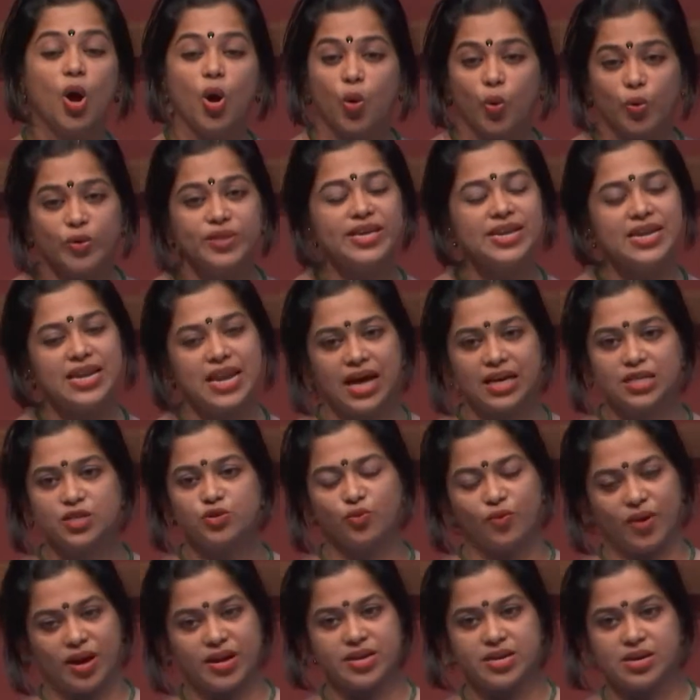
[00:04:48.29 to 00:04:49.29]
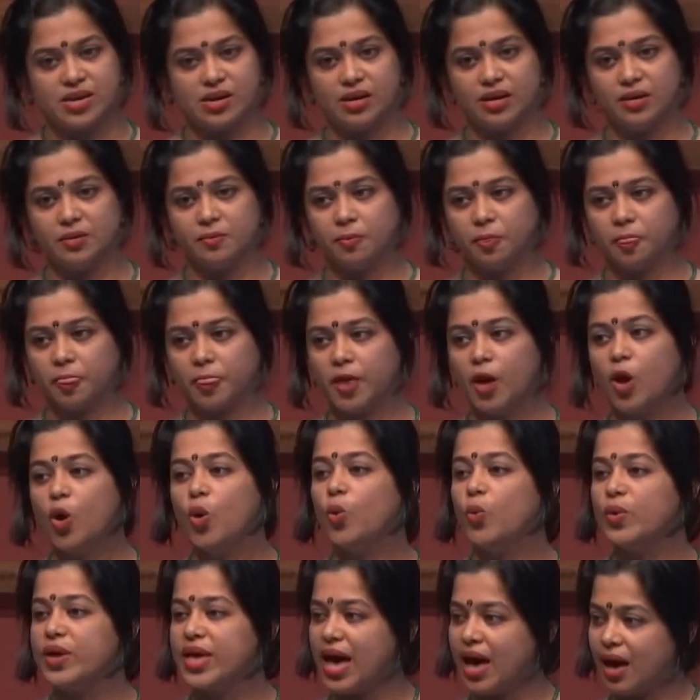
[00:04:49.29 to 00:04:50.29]
Within last 1 year,
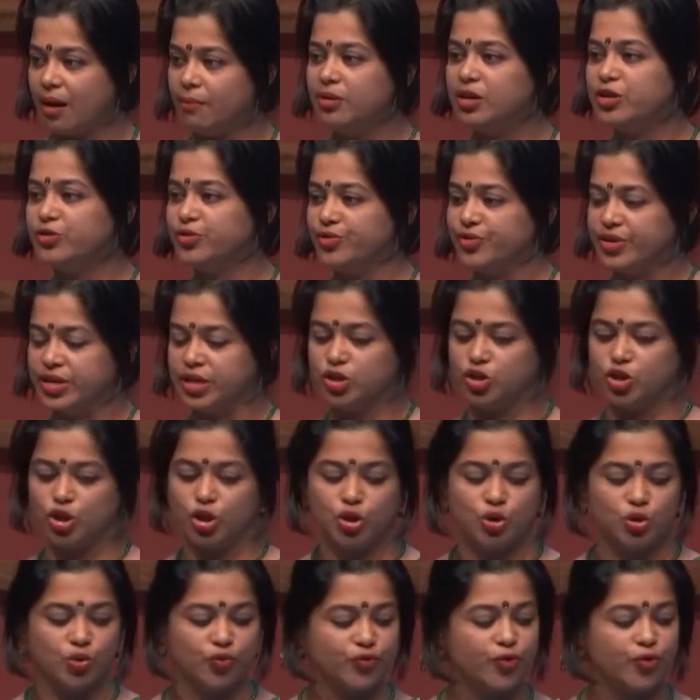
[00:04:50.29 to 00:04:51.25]
we able to reach to